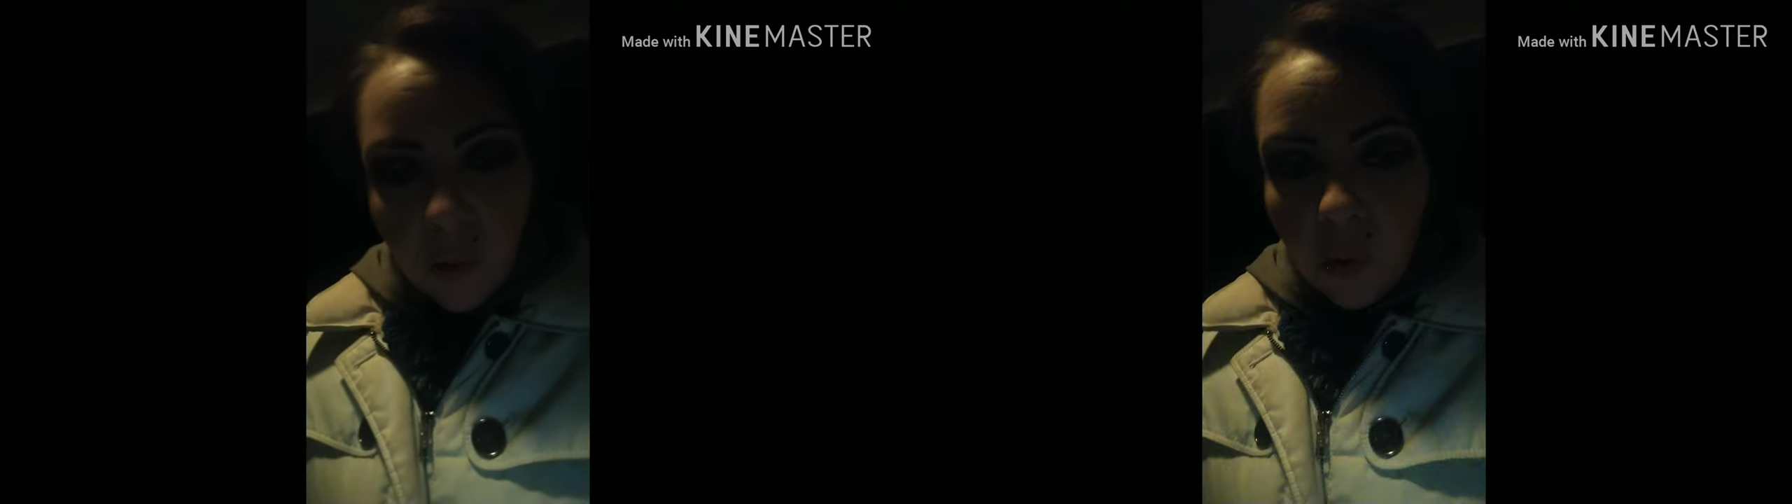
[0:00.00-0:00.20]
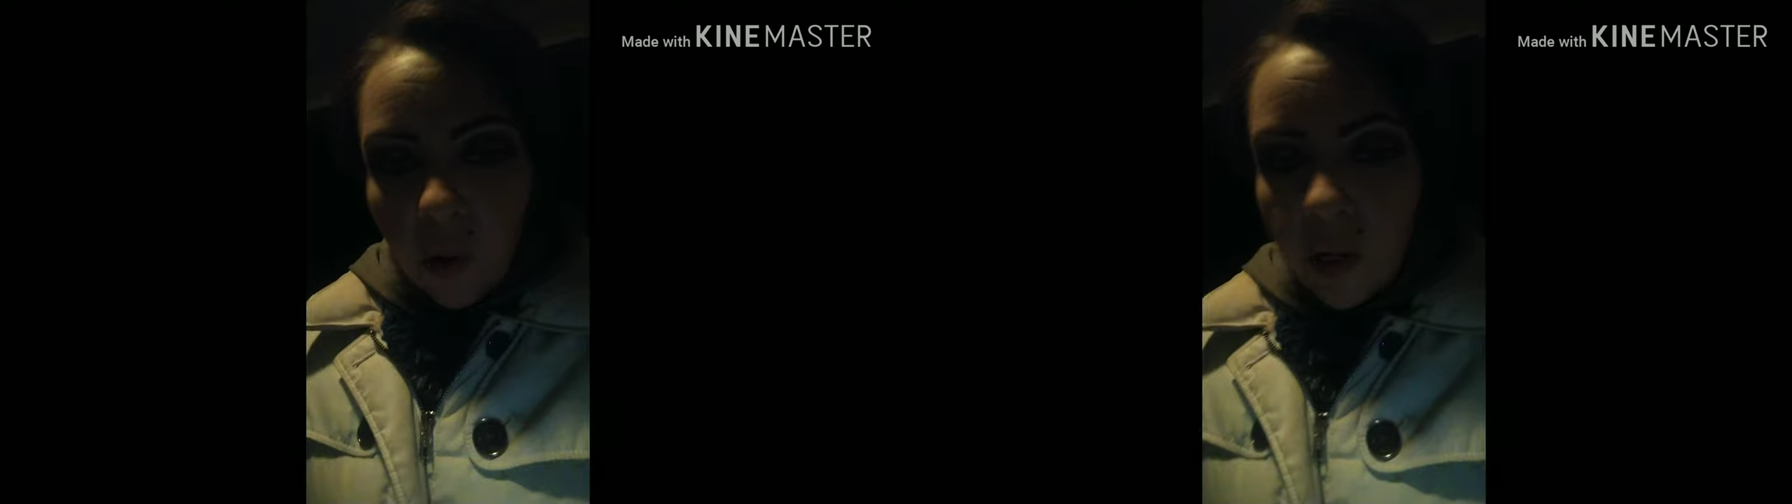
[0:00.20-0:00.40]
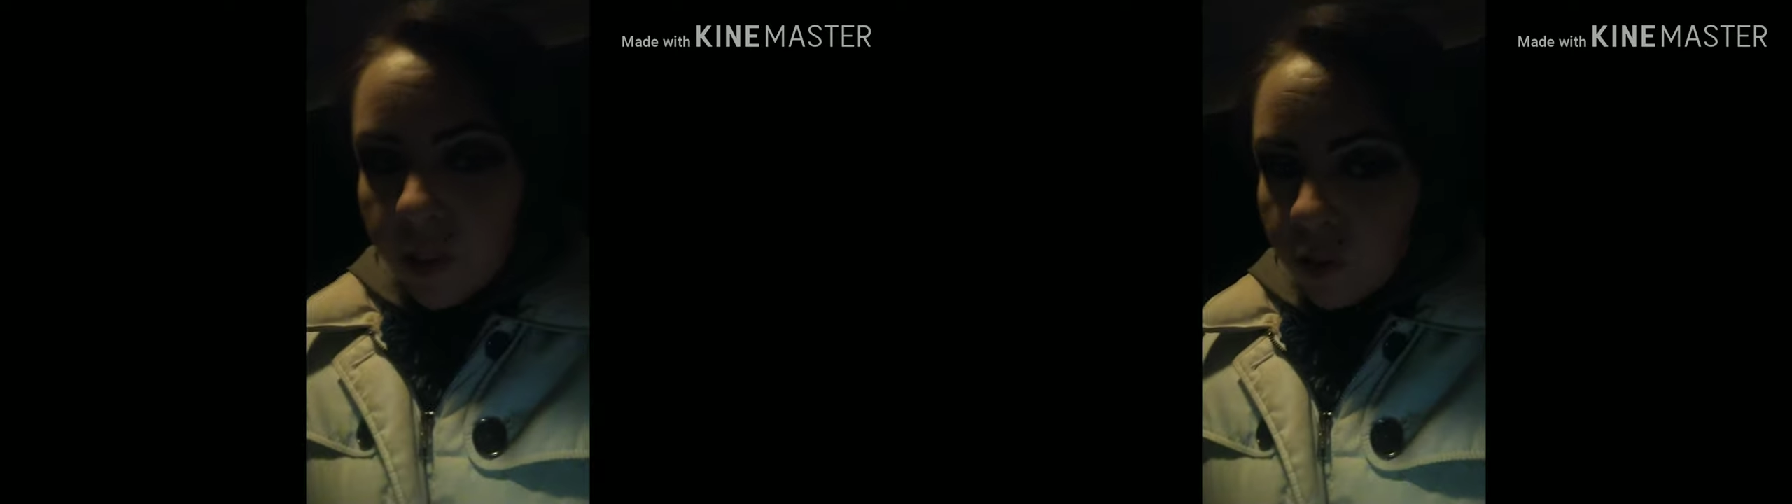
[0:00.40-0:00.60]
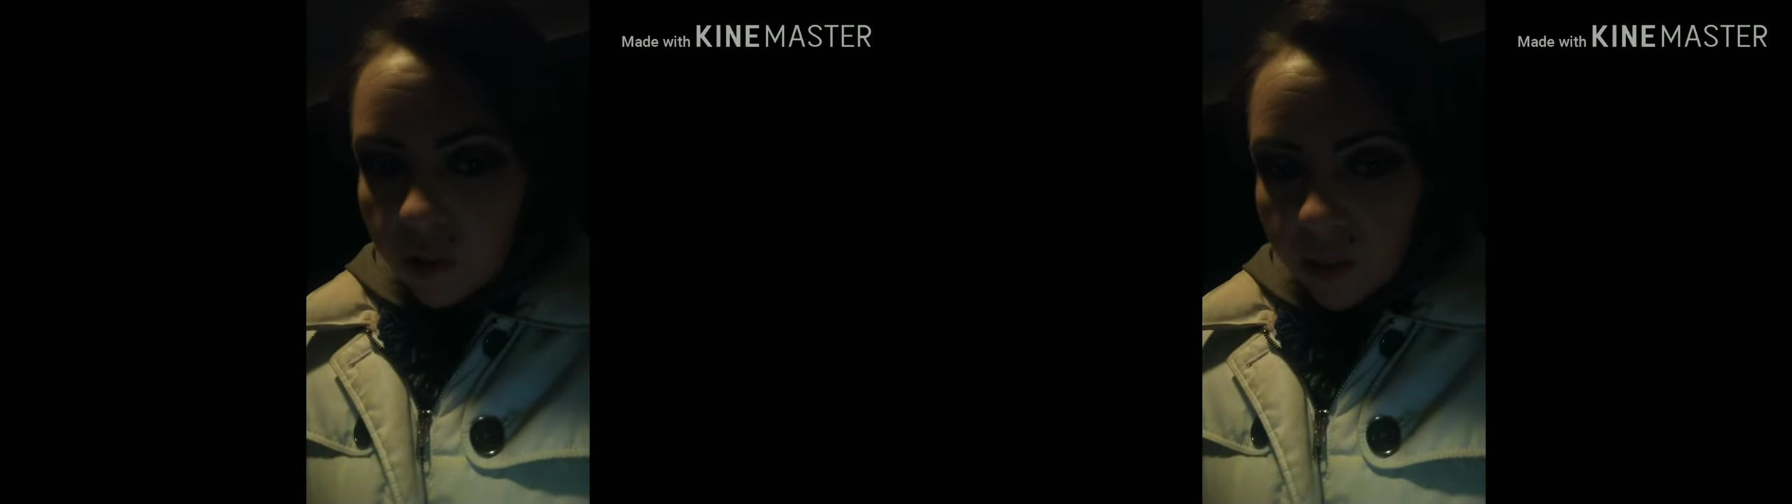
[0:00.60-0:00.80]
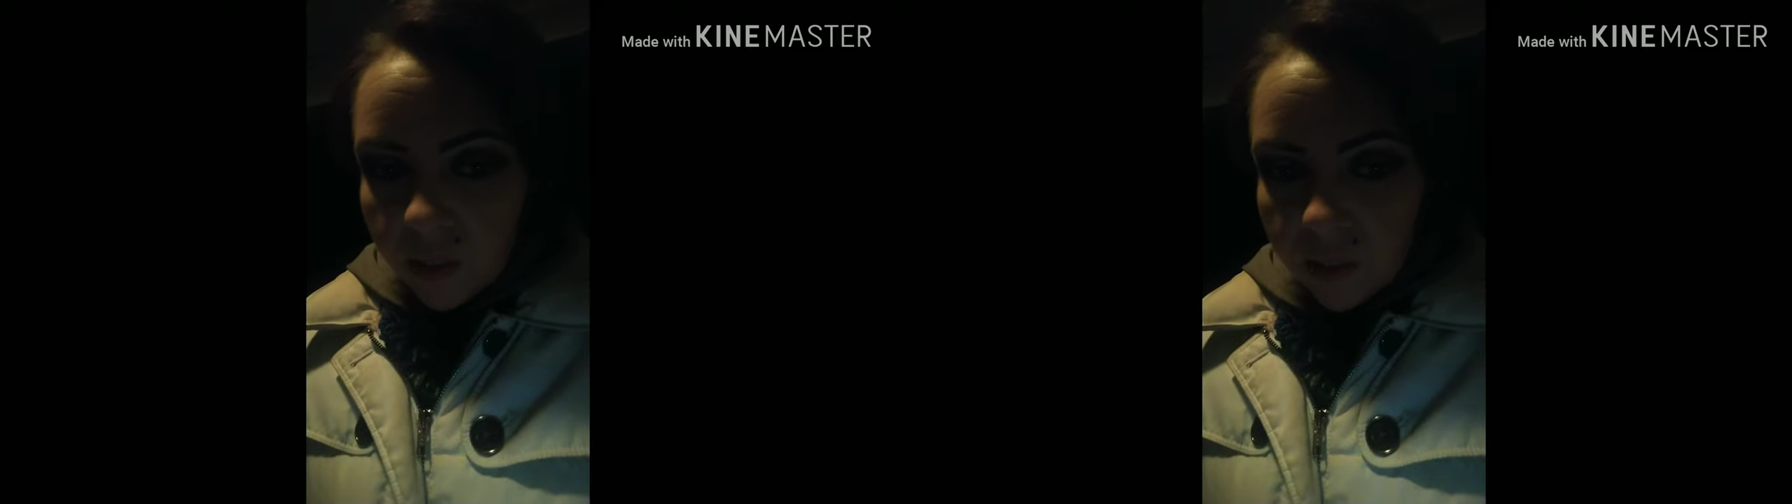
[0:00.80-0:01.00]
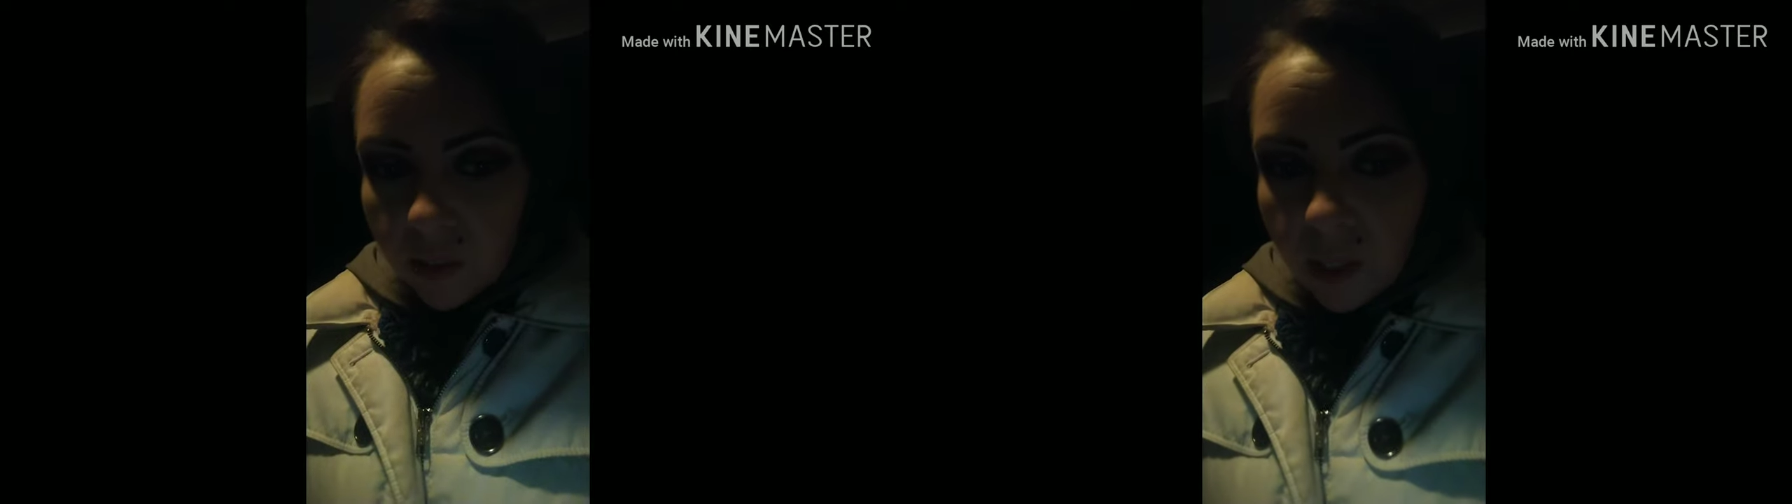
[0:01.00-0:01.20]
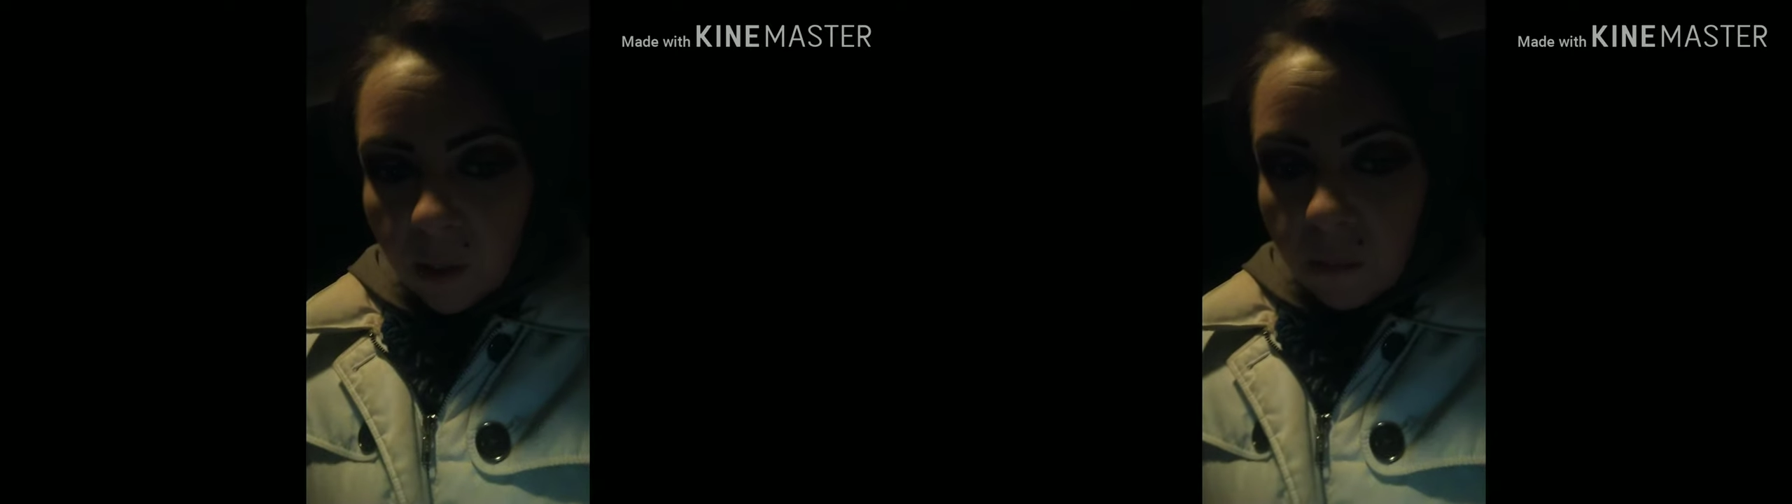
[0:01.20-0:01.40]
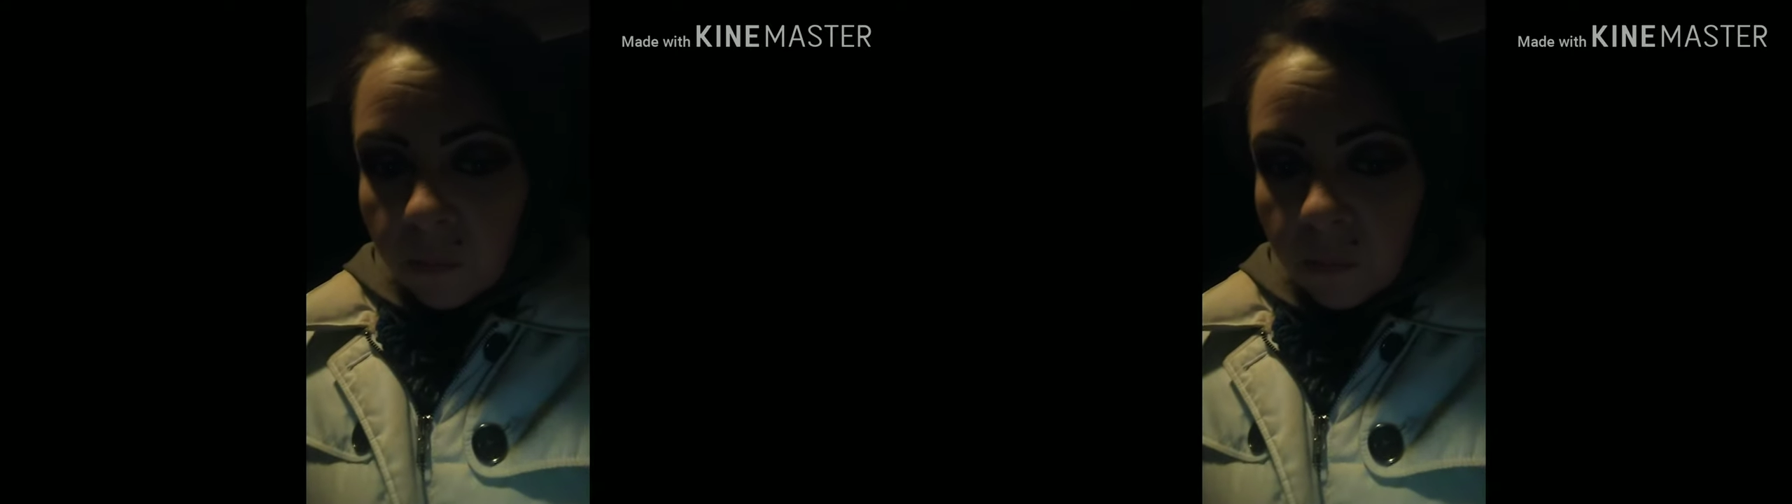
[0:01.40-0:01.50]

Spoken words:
who are interested.